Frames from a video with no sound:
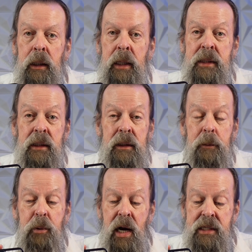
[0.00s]
It's a little
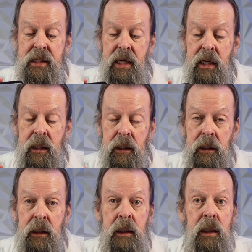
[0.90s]
pricey,
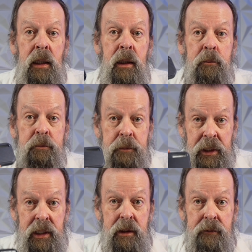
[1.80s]

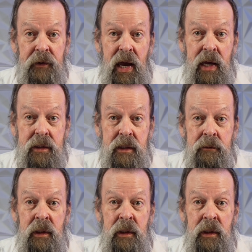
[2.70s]
but it's fast.